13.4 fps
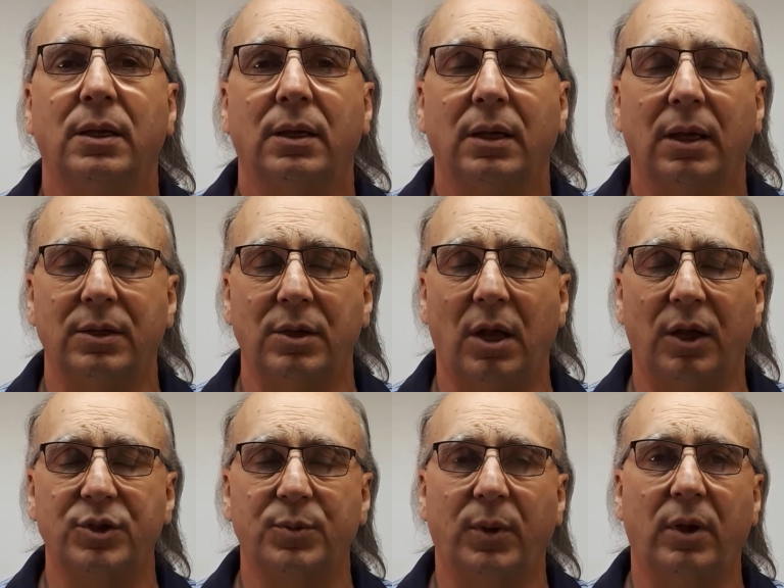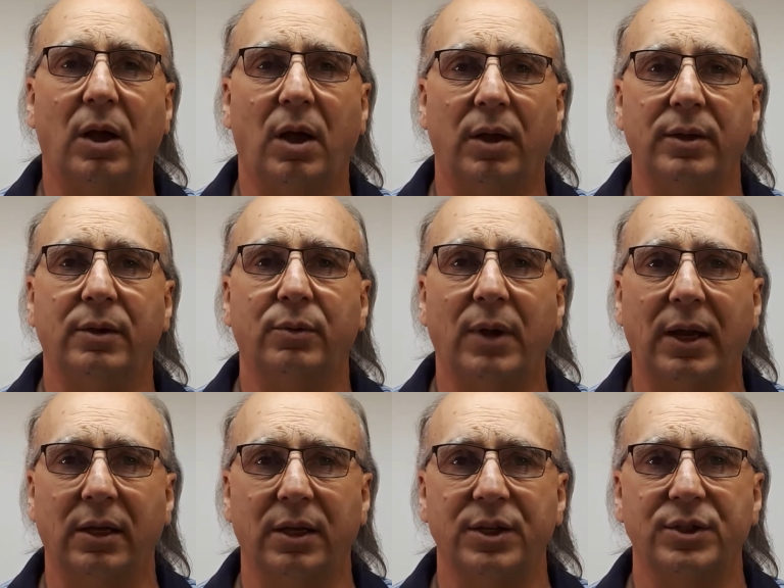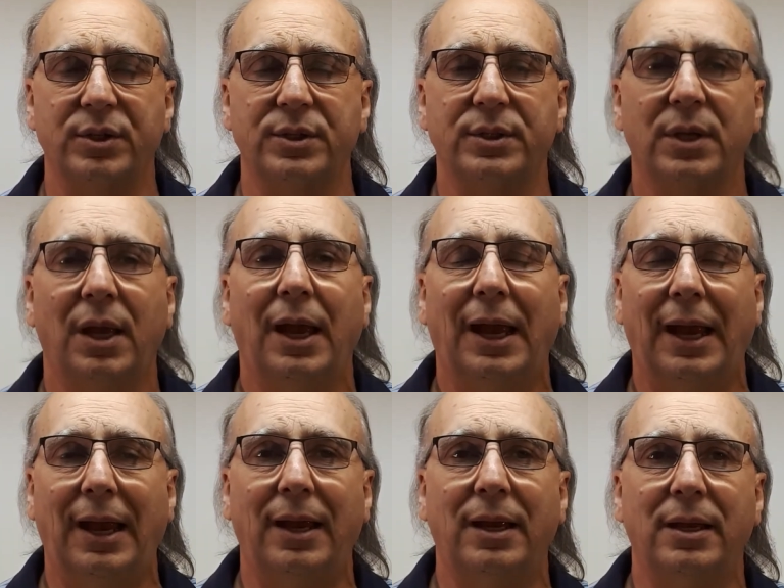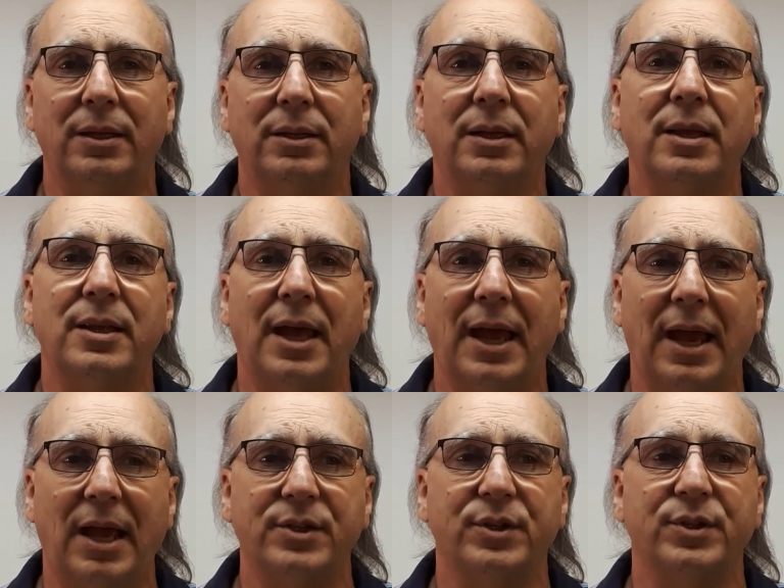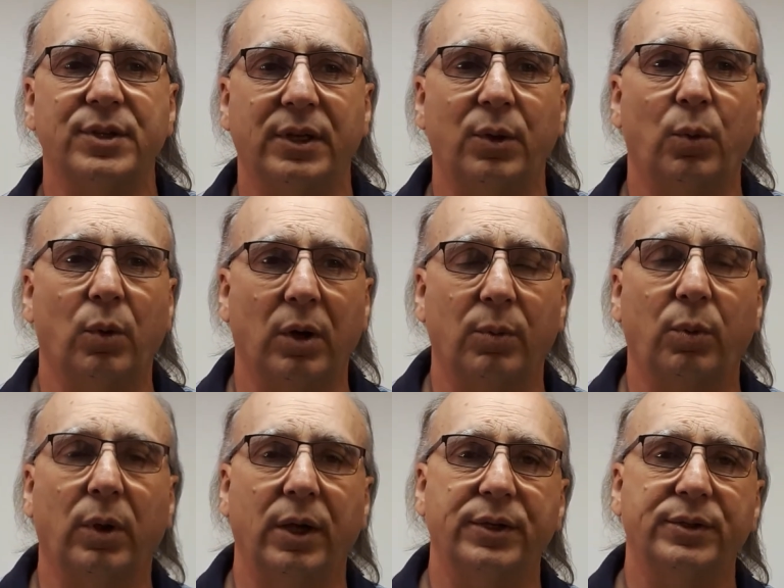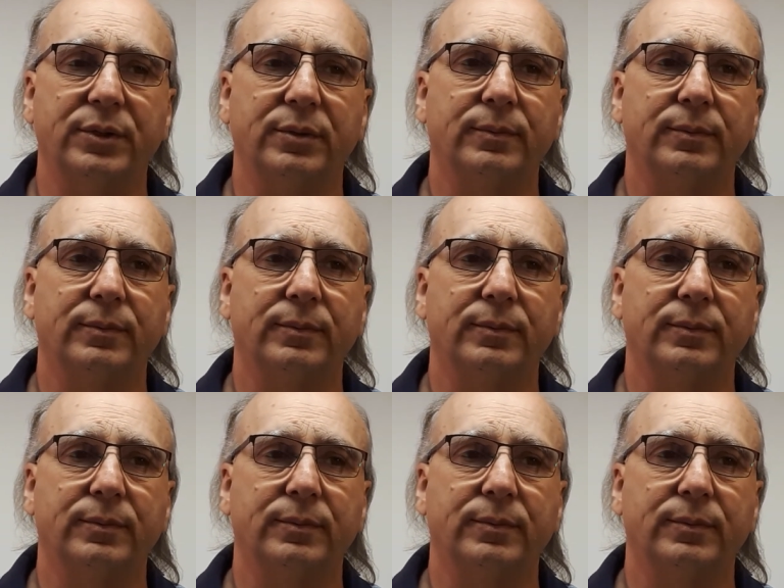knowledgeable on the regulations and the hazards in the workplace.